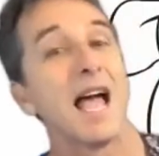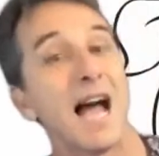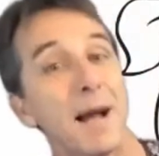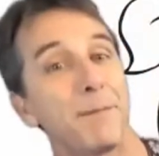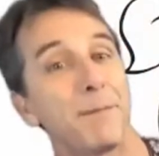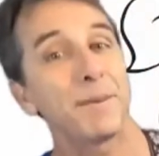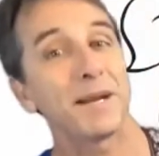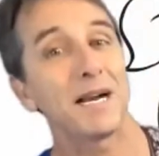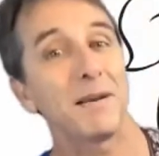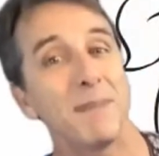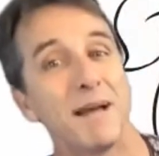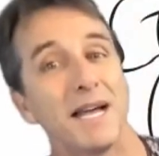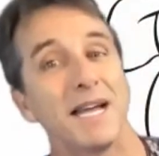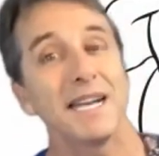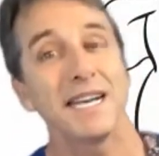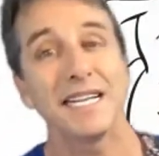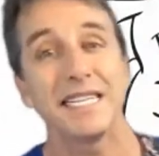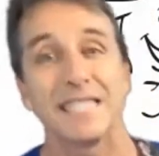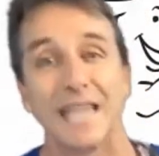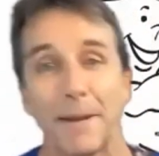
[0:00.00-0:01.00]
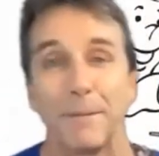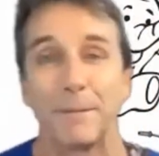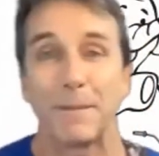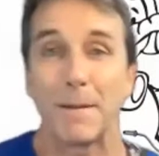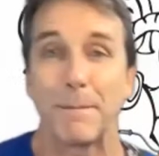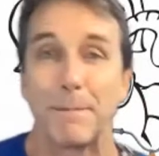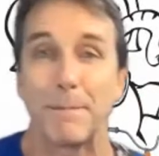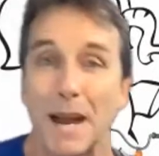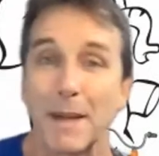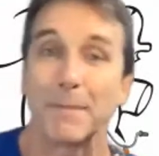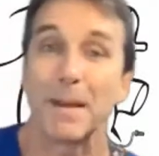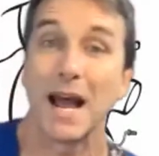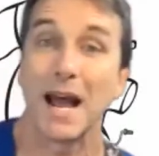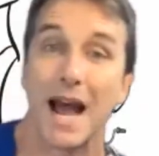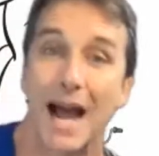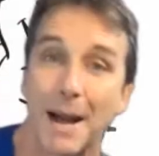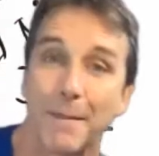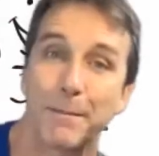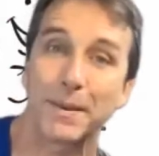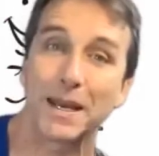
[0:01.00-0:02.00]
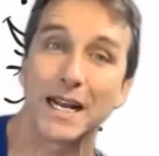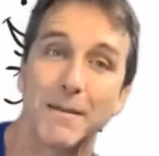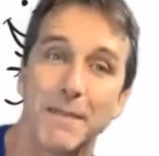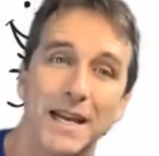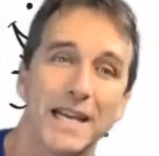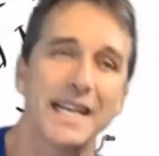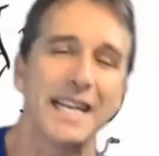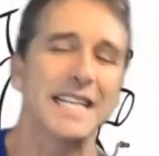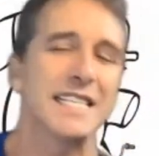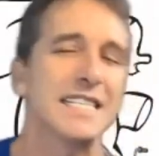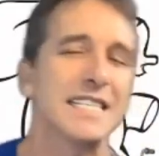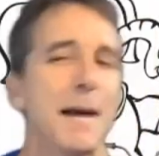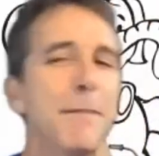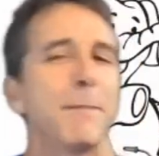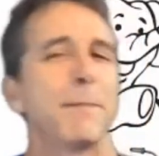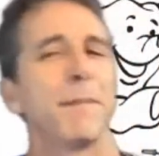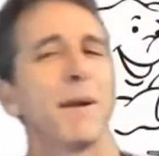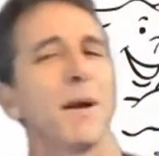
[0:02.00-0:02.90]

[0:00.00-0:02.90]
Hop, little bunnies, hop, hop, hop, hop, little bunnies, hop.